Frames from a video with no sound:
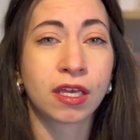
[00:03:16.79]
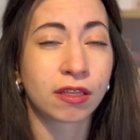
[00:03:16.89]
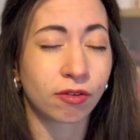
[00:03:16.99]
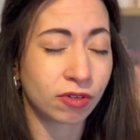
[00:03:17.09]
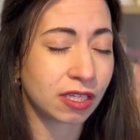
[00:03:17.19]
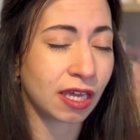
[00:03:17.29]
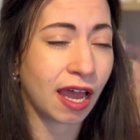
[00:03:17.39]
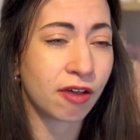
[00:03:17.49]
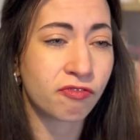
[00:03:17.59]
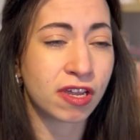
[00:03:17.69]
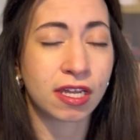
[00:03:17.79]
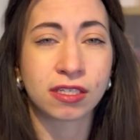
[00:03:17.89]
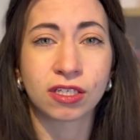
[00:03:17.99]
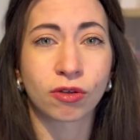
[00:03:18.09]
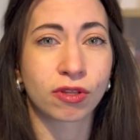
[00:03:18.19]
they really have
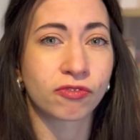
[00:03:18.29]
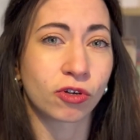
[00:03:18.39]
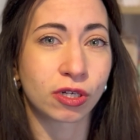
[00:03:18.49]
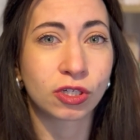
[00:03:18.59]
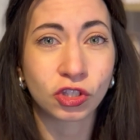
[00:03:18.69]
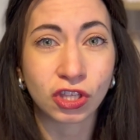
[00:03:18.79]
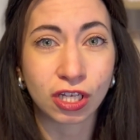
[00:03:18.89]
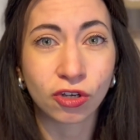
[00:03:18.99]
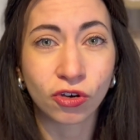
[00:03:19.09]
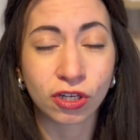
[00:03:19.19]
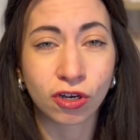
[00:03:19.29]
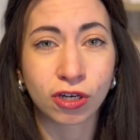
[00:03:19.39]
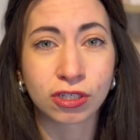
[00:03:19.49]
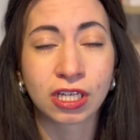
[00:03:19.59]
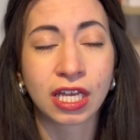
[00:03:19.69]
it, they've got a good thing going
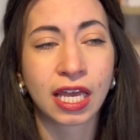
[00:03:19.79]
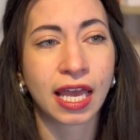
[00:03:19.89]
on.